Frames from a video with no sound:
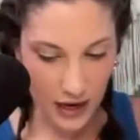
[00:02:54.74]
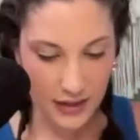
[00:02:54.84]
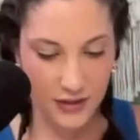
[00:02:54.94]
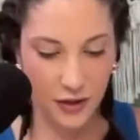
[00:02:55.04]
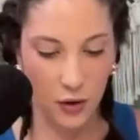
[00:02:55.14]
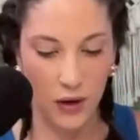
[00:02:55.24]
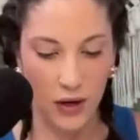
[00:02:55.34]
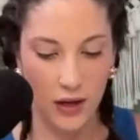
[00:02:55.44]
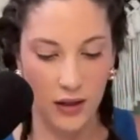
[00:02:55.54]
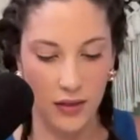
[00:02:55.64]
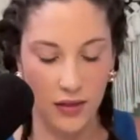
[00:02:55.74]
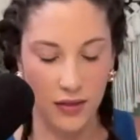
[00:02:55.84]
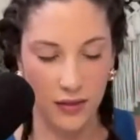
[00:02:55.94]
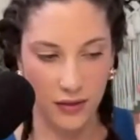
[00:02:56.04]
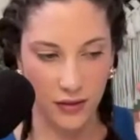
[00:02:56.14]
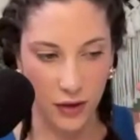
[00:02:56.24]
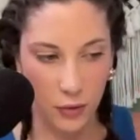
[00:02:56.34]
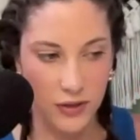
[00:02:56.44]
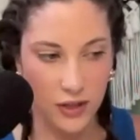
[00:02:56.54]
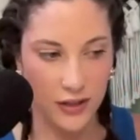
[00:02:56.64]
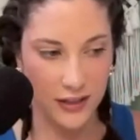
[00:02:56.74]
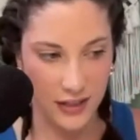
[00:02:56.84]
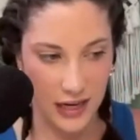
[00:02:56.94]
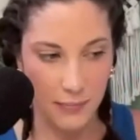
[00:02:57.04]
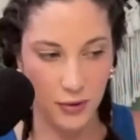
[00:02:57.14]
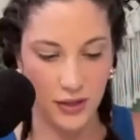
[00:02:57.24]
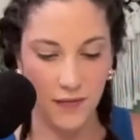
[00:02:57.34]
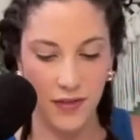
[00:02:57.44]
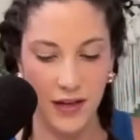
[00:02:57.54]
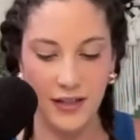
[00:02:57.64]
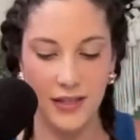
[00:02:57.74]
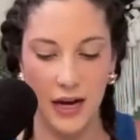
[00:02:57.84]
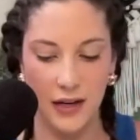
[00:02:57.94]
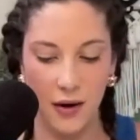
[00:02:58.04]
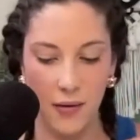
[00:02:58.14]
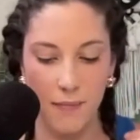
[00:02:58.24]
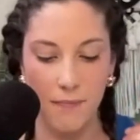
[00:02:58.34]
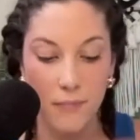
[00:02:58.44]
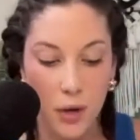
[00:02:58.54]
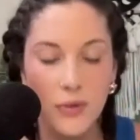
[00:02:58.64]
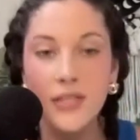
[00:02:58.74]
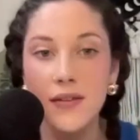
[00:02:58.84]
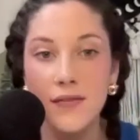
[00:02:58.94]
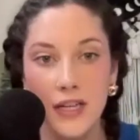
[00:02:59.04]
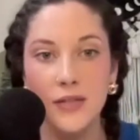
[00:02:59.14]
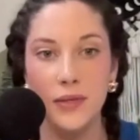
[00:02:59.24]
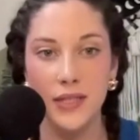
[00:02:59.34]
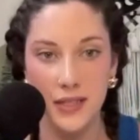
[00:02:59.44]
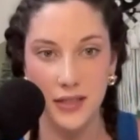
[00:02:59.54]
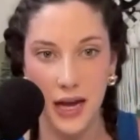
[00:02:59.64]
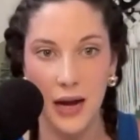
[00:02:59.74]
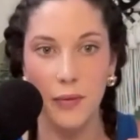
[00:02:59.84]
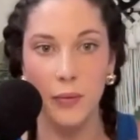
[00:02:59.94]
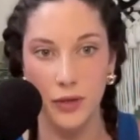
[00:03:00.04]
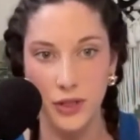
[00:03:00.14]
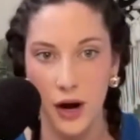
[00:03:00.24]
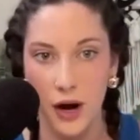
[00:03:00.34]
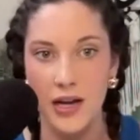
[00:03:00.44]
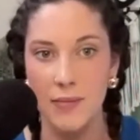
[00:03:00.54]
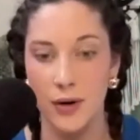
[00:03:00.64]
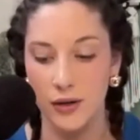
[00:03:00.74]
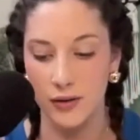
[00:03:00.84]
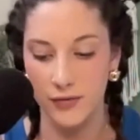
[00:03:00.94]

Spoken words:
And so those are examples of things that most of us would say when we're talking about our